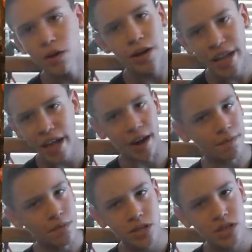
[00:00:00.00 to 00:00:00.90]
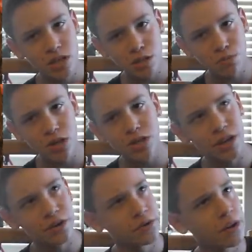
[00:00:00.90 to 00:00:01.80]
I've only seen this once.
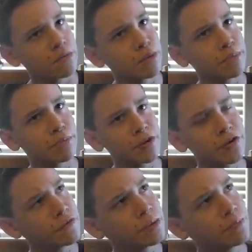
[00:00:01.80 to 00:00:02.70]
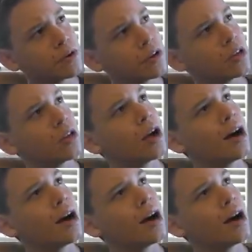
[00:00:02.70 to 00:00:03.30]
I do not remember much from it, but,